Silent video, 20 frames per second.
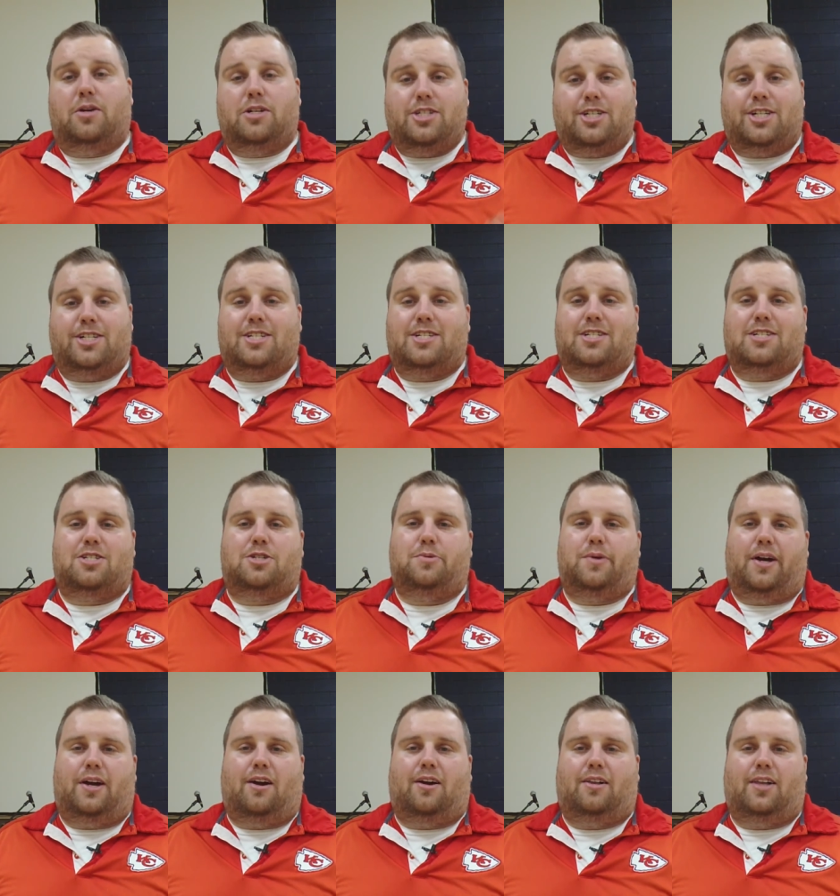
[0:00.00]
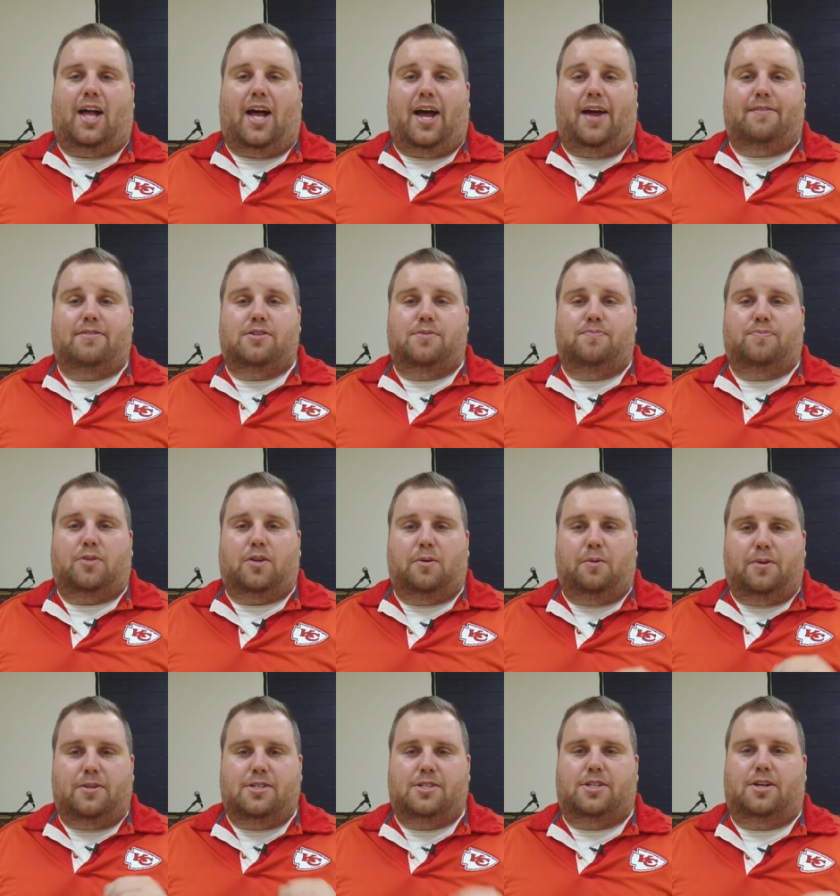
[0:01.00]
what Jesus is doing in our lives
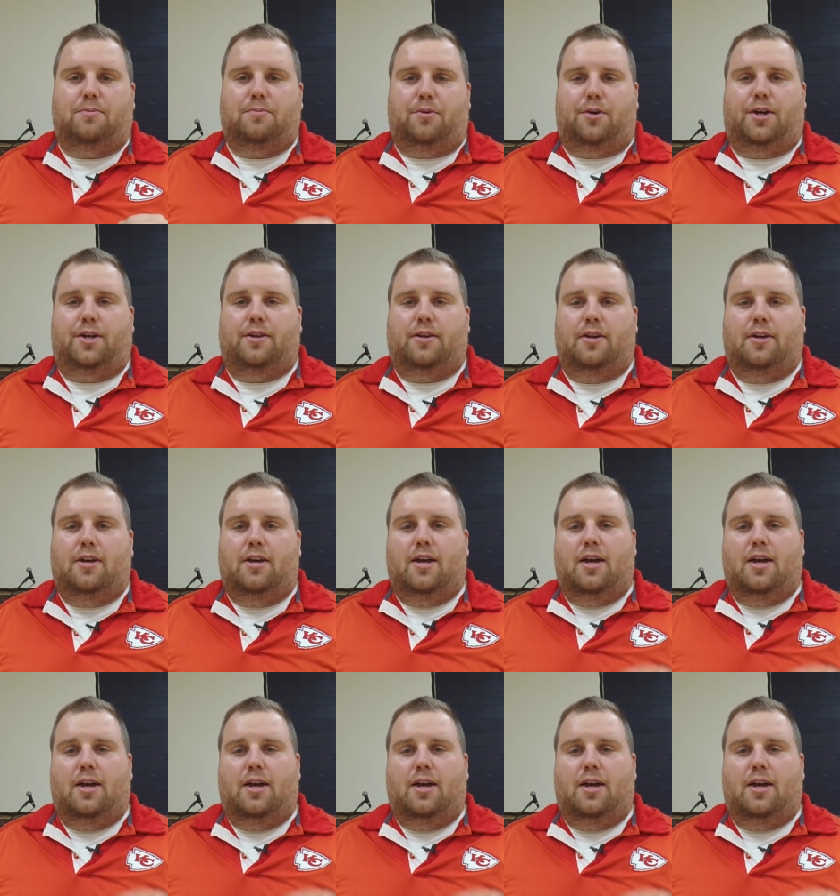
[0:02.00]
with someone.